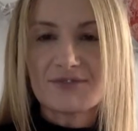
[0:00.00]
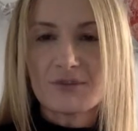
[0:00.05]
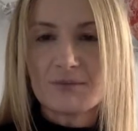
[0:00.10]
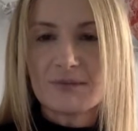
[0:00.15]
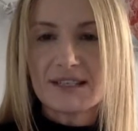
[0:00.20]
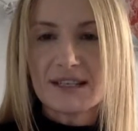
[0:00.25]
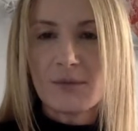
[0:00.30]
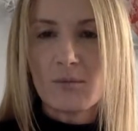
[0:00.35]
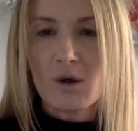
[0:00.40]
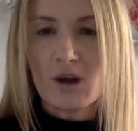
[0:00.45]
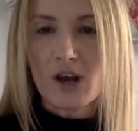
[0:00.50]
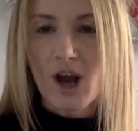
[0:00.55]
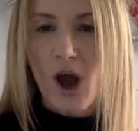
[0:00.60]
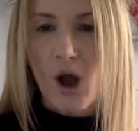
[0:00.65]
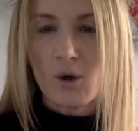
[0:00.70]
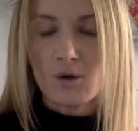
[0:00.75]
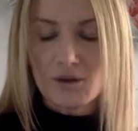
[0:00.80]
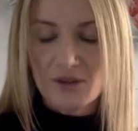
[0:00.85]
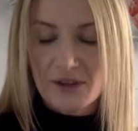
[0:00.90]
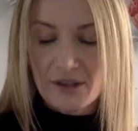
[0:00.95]
from someone
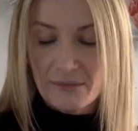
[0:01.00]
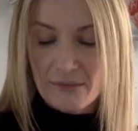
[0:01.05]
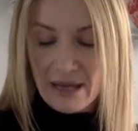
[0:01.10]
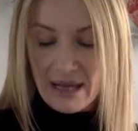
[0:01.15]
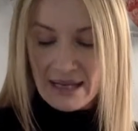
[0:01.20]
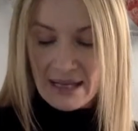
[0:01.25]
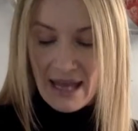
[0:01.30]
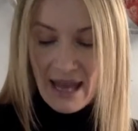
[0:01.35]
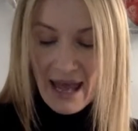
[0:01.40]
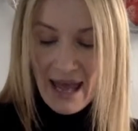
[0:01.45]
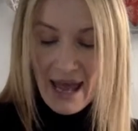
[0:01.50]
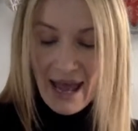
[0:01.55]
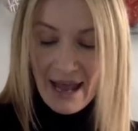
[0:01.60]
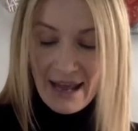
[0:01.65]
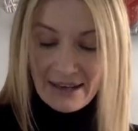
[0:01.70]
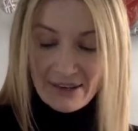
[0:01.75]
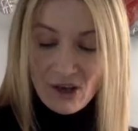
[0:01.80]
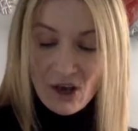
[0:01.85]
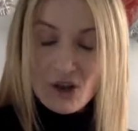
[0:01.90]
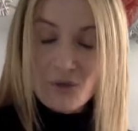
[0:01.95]
older than me.
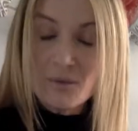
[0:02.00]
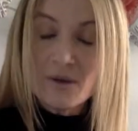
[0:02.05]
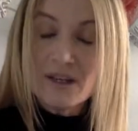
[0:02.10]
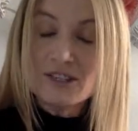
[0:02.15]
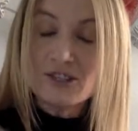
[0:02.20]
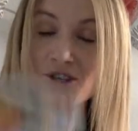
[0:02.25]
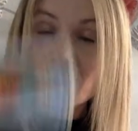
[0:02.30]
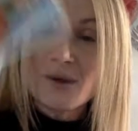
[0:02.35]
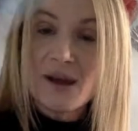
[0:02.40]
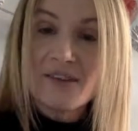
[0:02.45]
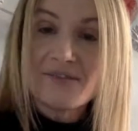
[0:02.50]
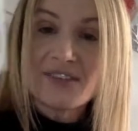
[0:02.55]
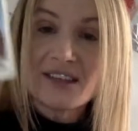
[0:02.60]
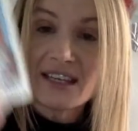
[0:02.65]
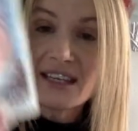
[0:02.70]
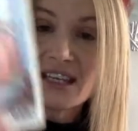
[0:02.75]
At home, we do have the